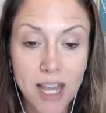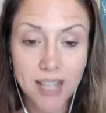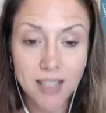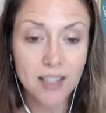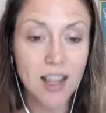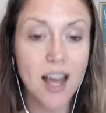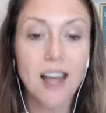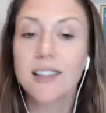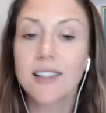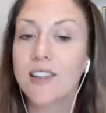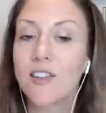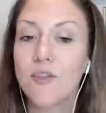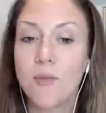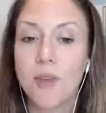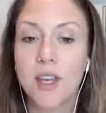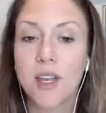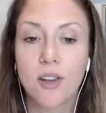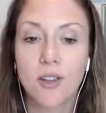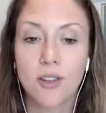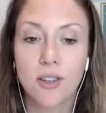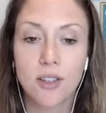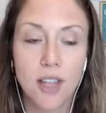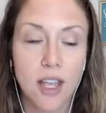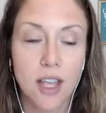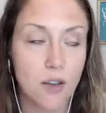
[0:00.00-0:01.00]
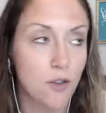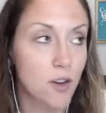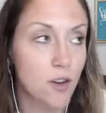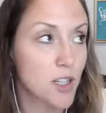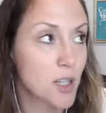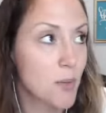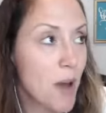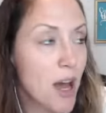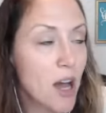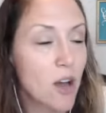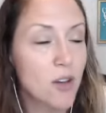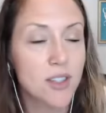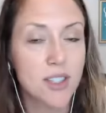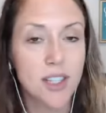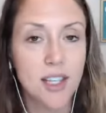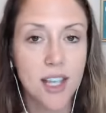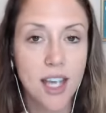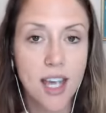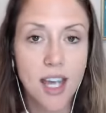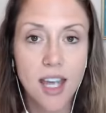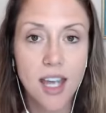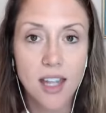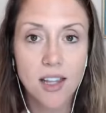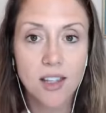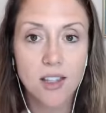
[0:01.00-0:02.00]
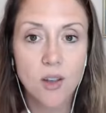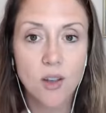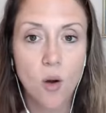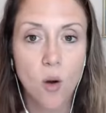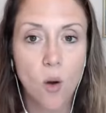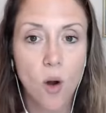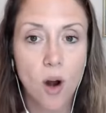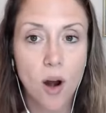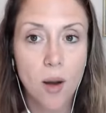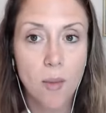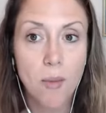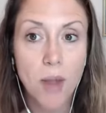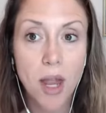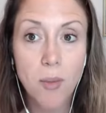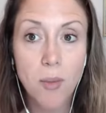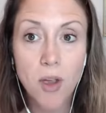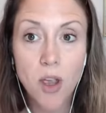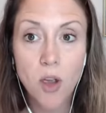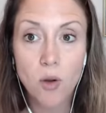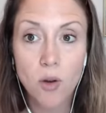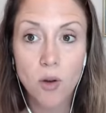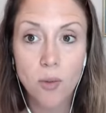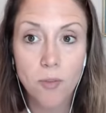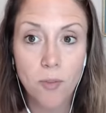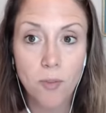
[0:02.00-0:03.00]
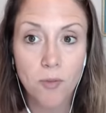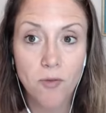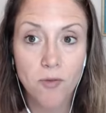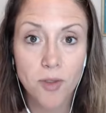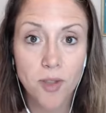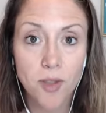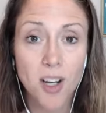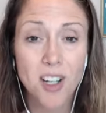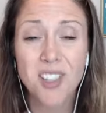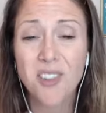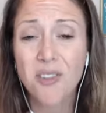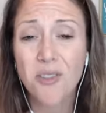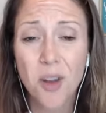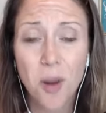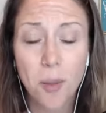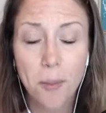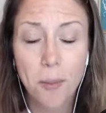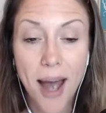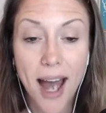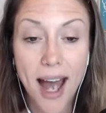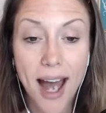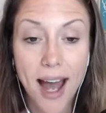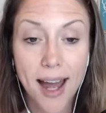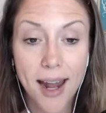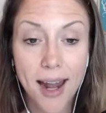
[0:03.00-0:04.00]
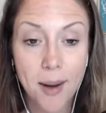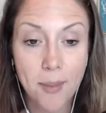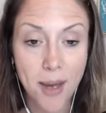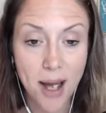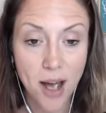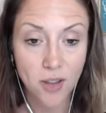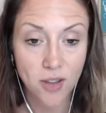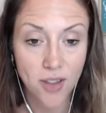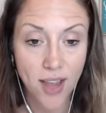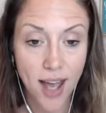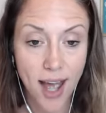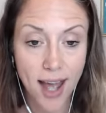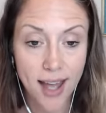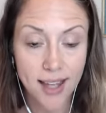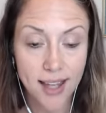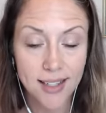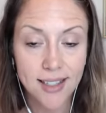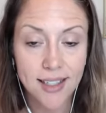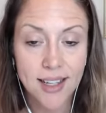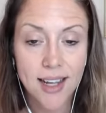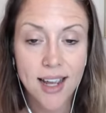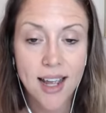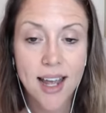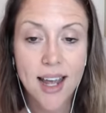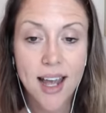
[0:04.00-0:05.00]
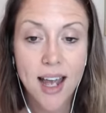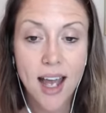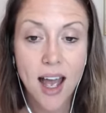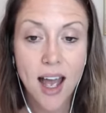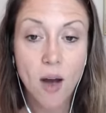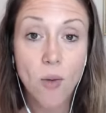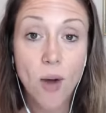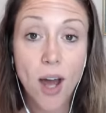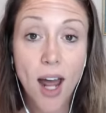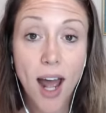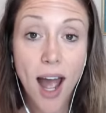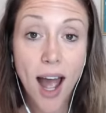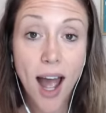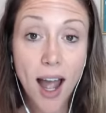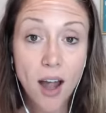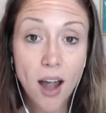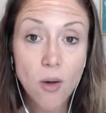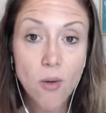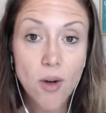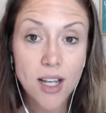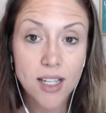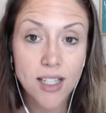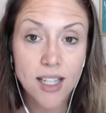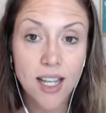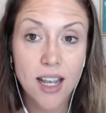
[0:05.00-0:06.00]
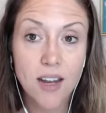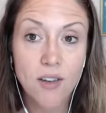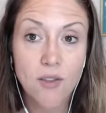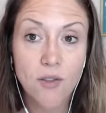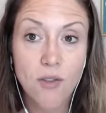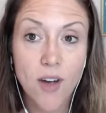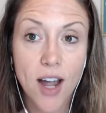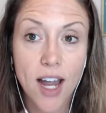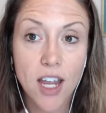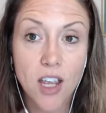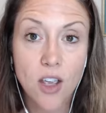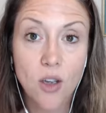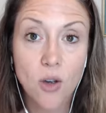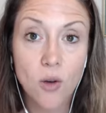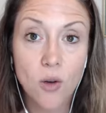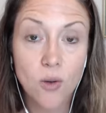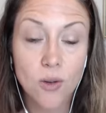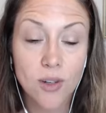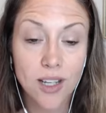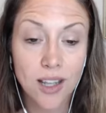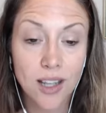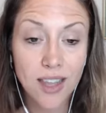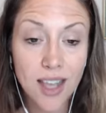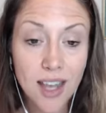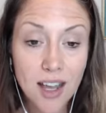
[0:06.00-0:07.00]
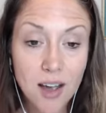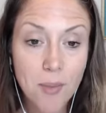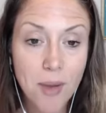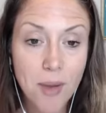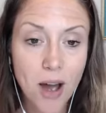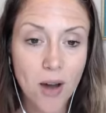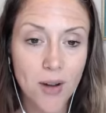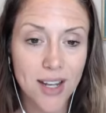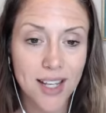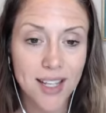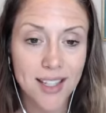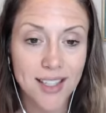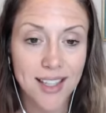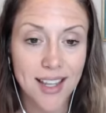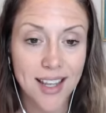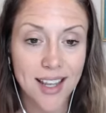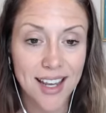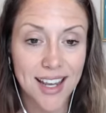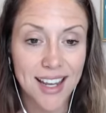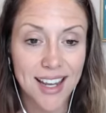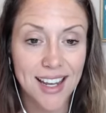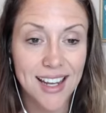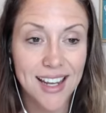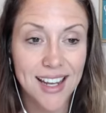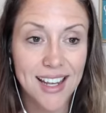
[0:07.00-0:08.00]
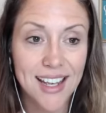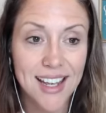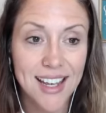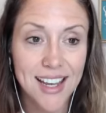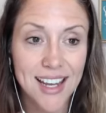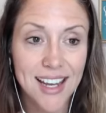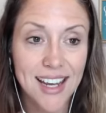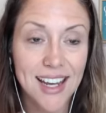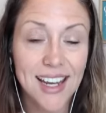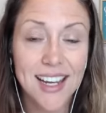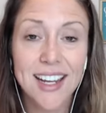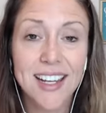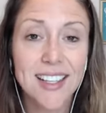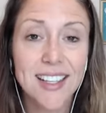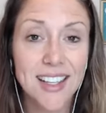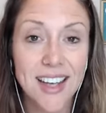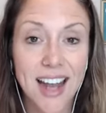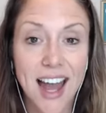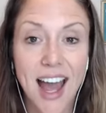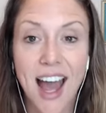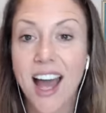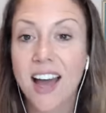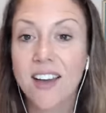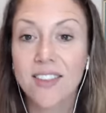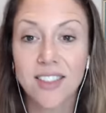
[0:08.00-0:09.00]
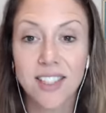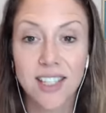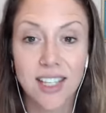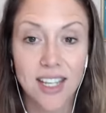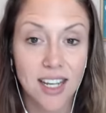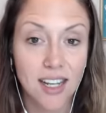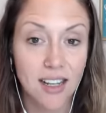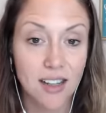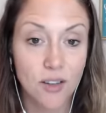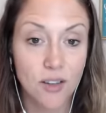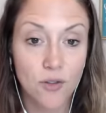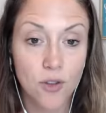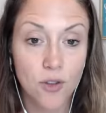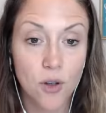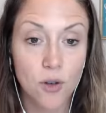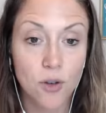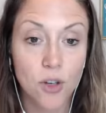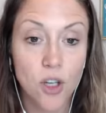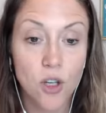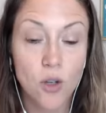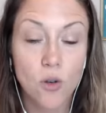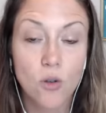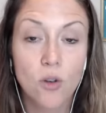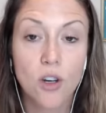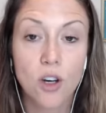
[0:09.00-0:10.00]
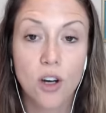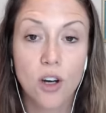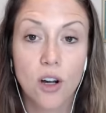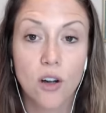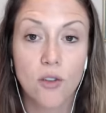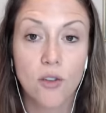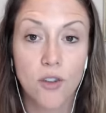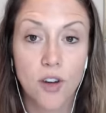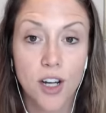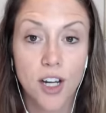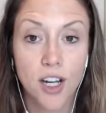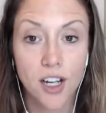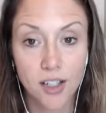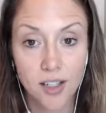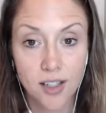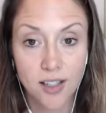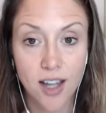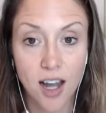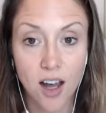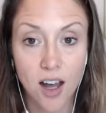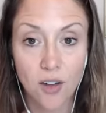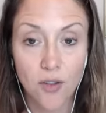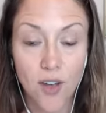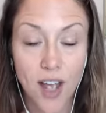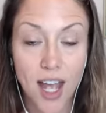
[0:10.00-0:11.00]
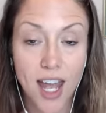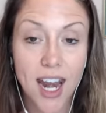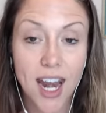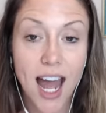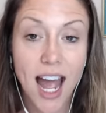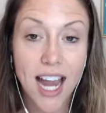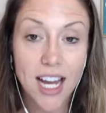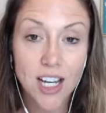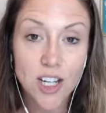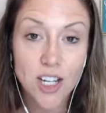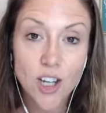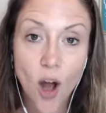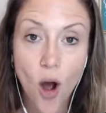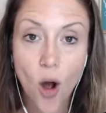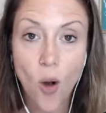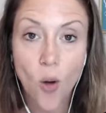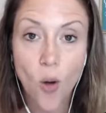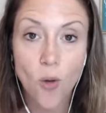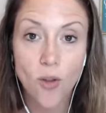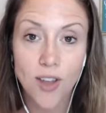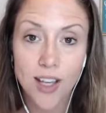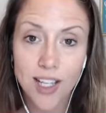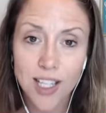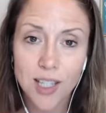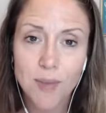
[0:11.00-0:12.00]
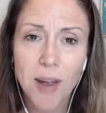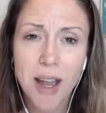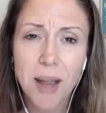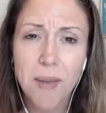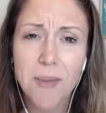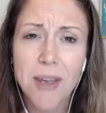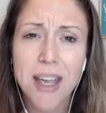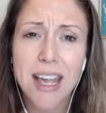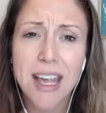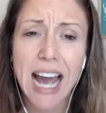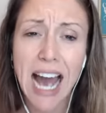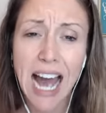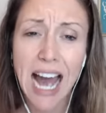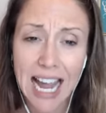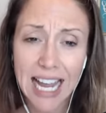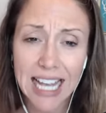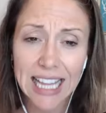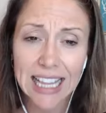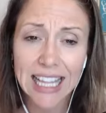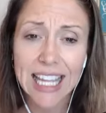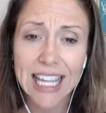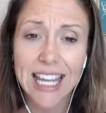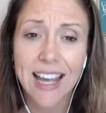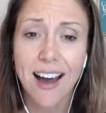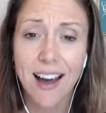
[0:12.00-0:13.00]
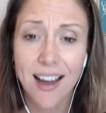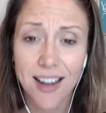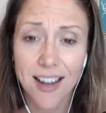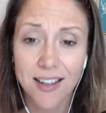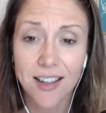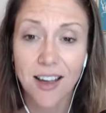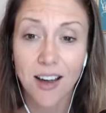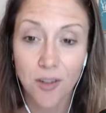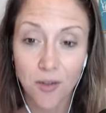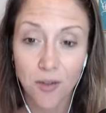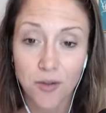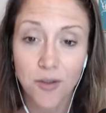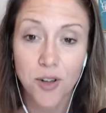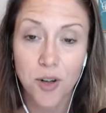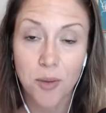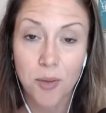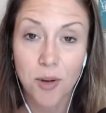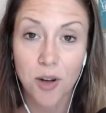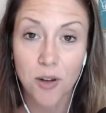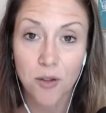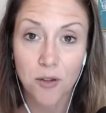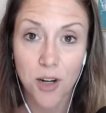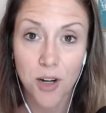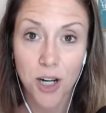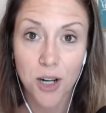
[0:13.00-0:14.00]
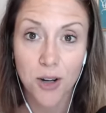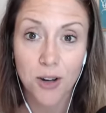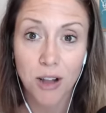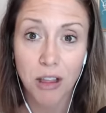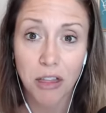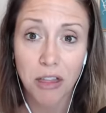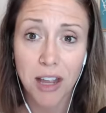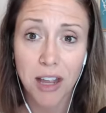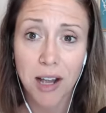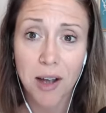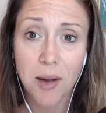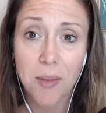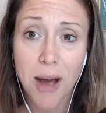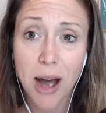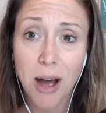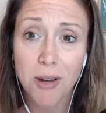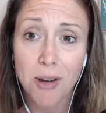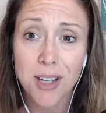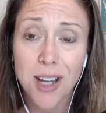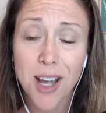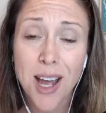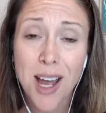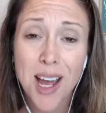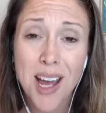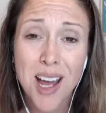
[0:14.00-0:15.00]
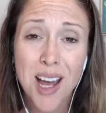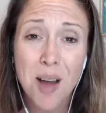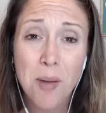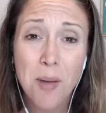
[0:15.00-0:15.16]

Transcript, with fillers: makes lots of meals like for spouse and kids or maybe you would start to feel bad about that and what i want to invite you to think about is he doesn't have to eat the food you cook for yourself and i know this might be highly uncomfortable for you to think about